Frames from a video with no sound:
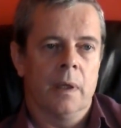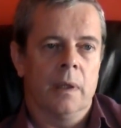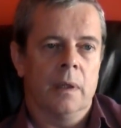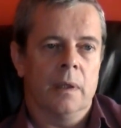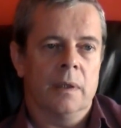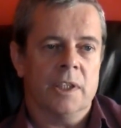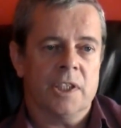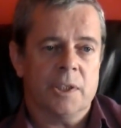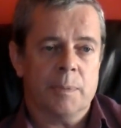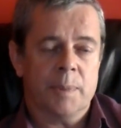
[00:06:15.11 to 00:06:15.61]

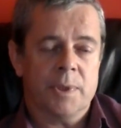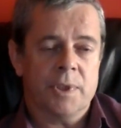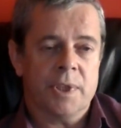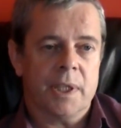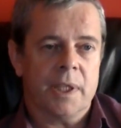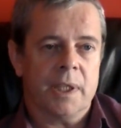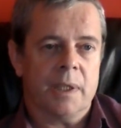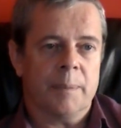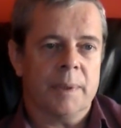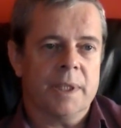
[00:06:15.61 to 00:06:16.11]
This
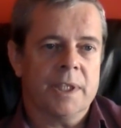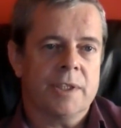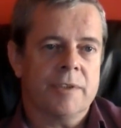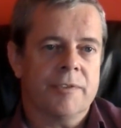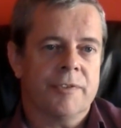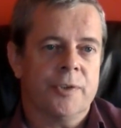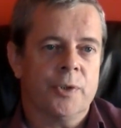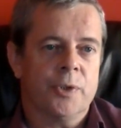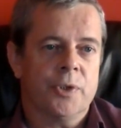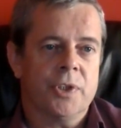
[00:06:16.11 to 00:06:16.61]
particular piece
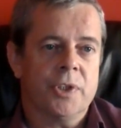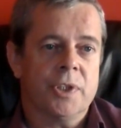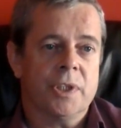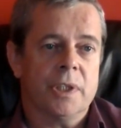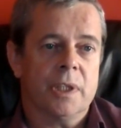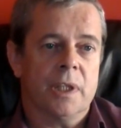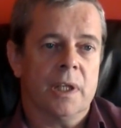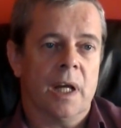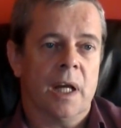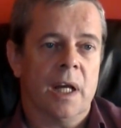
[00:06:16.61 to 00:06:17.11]
of
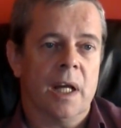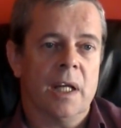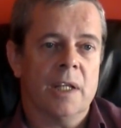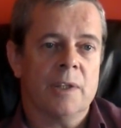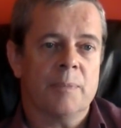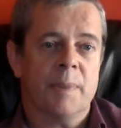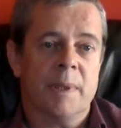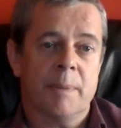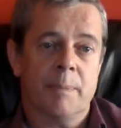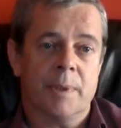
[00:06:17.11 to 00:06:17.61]
footage
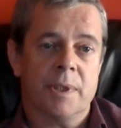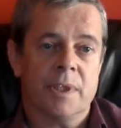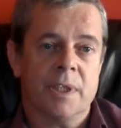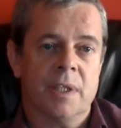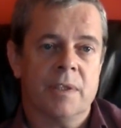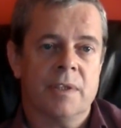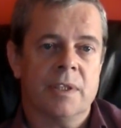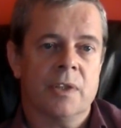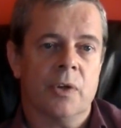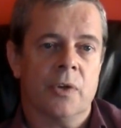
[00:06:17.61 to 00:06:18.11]
has been
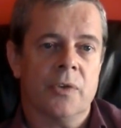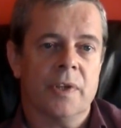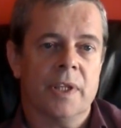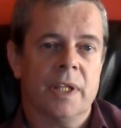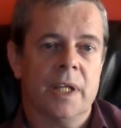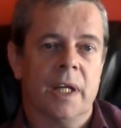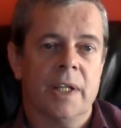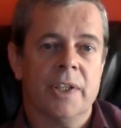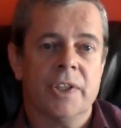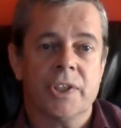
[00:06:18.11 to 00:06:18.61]
presented on
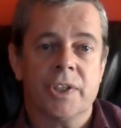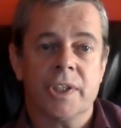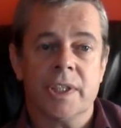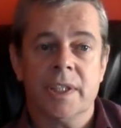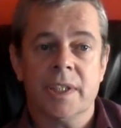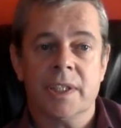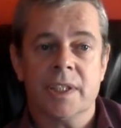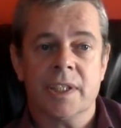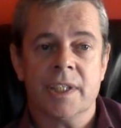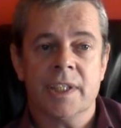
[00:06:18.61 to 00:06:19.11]
the
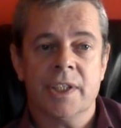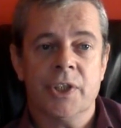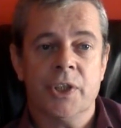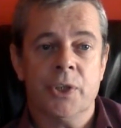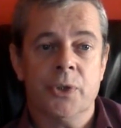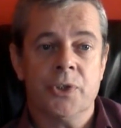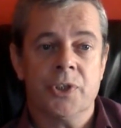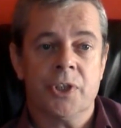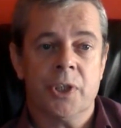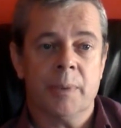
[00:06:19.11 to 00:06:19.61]
HGC
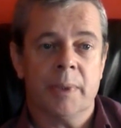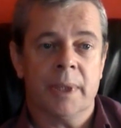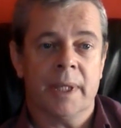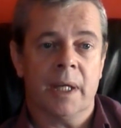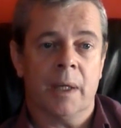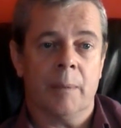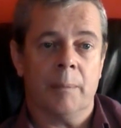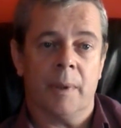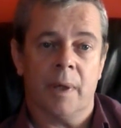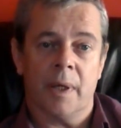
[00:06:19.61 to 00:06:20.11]
YouTube
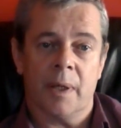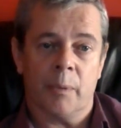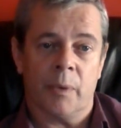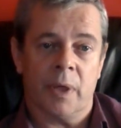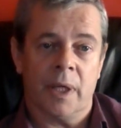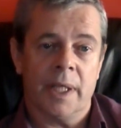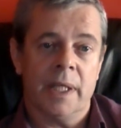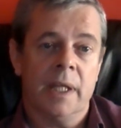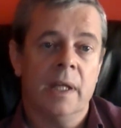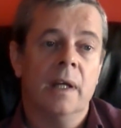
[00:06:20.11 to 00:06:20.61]
account, by the
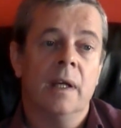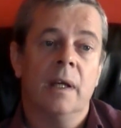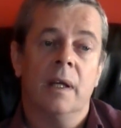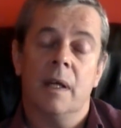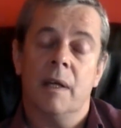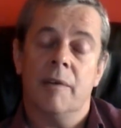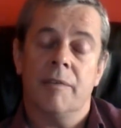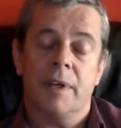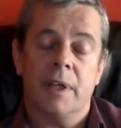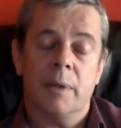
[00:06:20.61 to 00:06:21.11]
way,
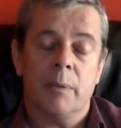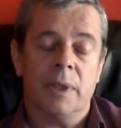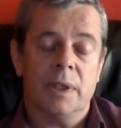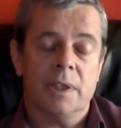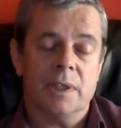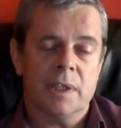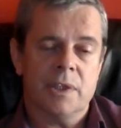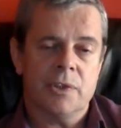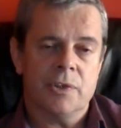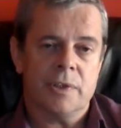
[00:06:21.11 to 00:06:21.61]
if anyone
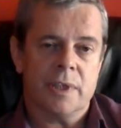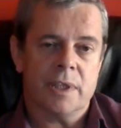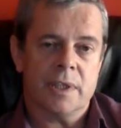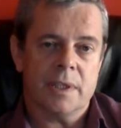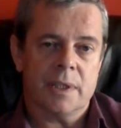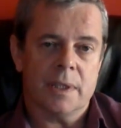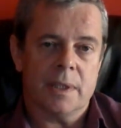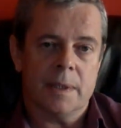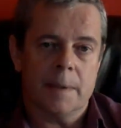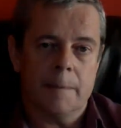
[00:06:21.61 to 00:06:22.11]
is
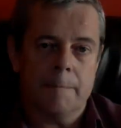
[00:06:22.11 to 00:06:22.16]
interested.